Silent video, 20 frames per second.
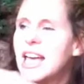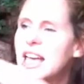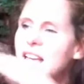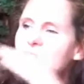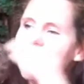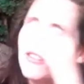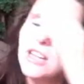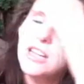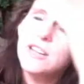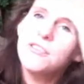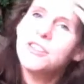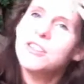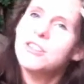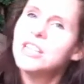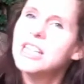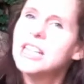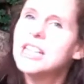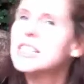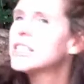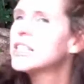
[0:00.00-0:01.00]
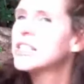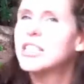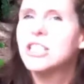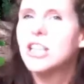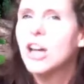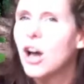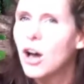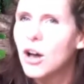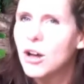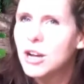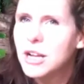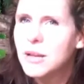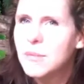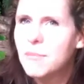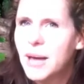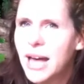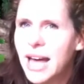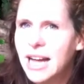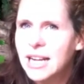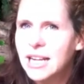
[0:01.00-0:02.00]
even if you need to tone
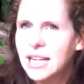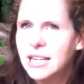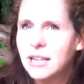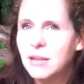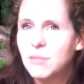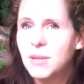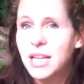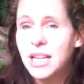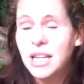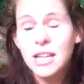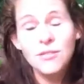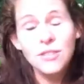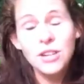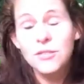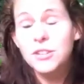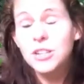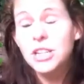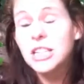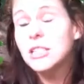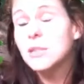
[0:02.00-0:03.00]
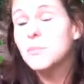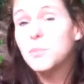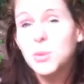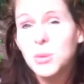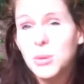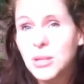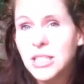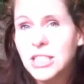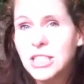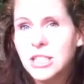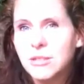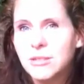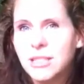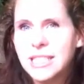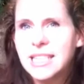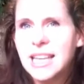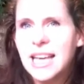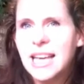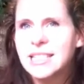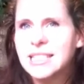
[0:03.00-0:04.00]
it back a little bit, even if you need to pull it to
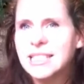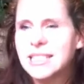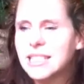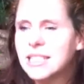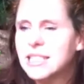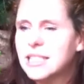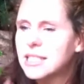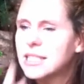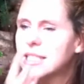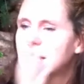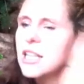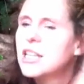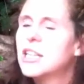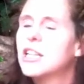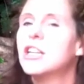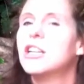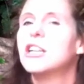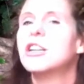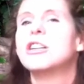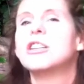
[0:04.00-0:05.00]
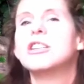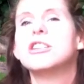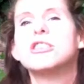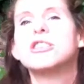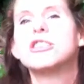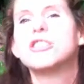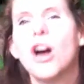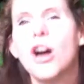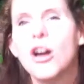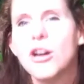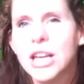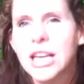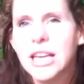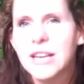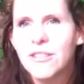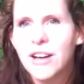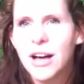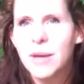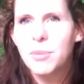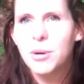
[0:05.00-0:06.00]
its essence, don't
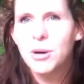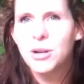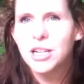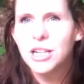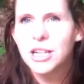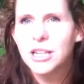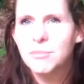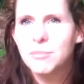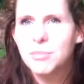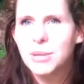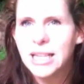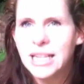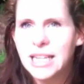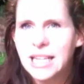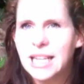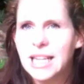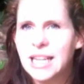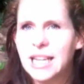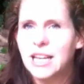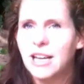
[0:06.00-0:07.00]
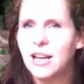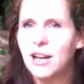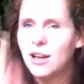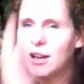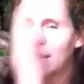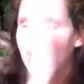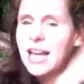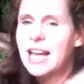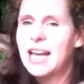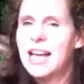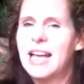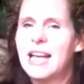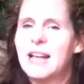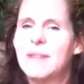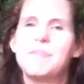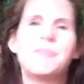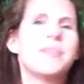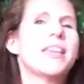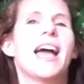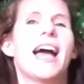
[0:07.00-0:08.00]
give up on it completely,
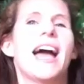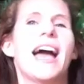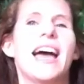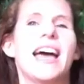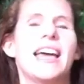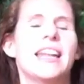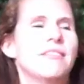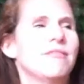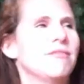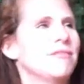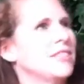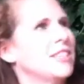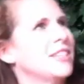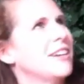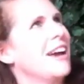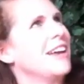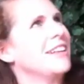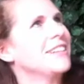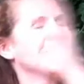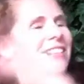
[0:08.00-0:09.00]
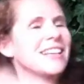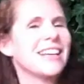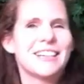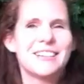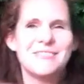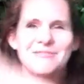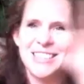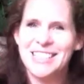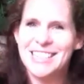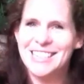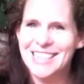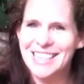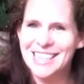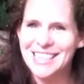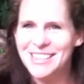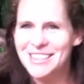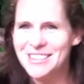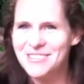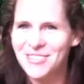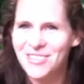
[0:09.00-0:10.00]
okay? And sorry, it's like a
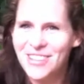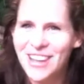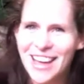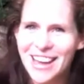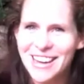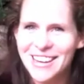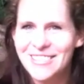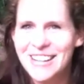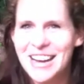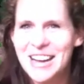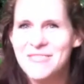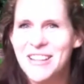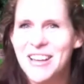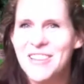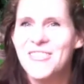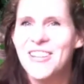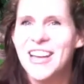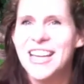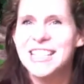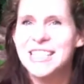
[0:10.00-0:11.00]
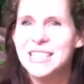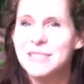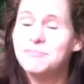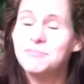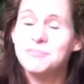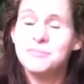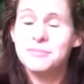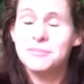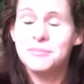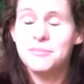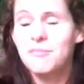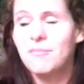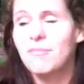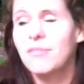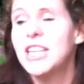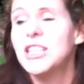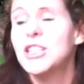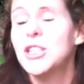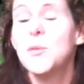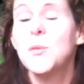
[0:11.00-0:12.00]
mosquito flying around my face.
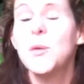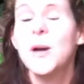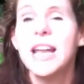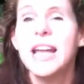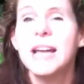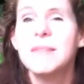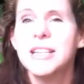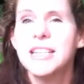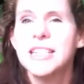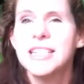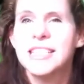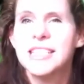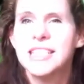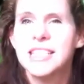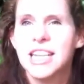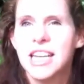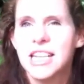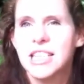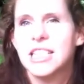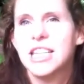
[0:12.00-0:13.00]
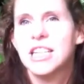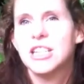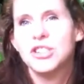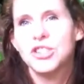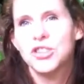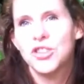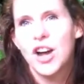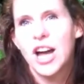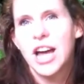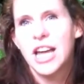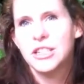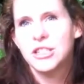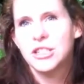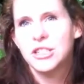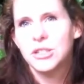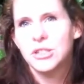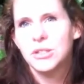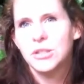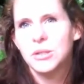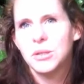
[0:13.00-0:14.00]
So what I'm going to suggest that you try and
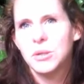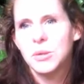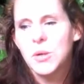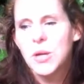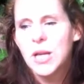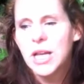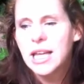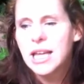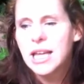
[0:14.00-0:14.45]
do